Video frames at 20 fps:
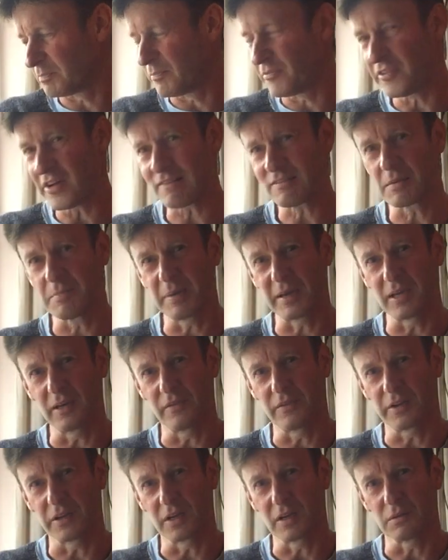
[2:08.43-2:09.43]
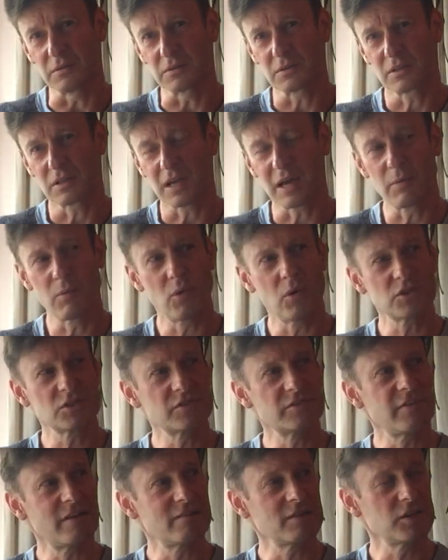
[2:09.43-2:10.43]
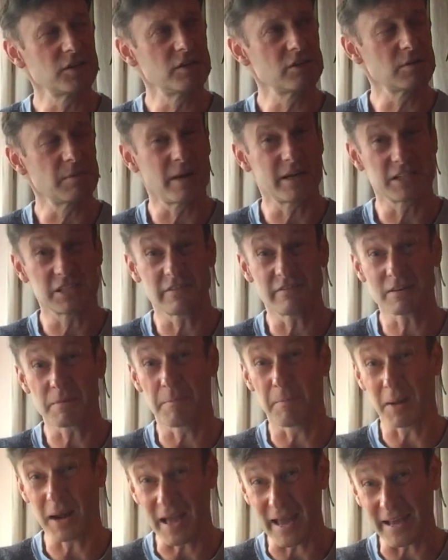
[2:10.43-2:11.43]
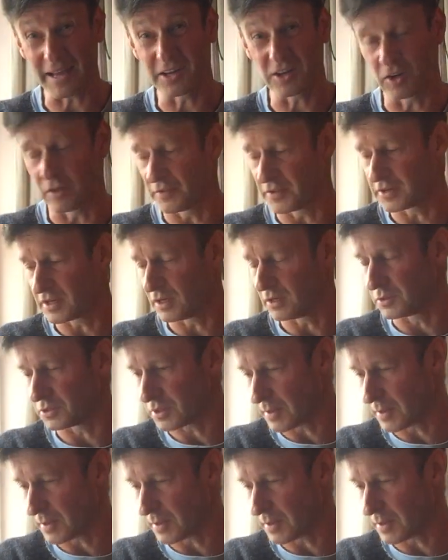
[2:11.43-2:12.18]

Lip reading: very big on the nose. And what's very unusual about it is it's very black on the nose.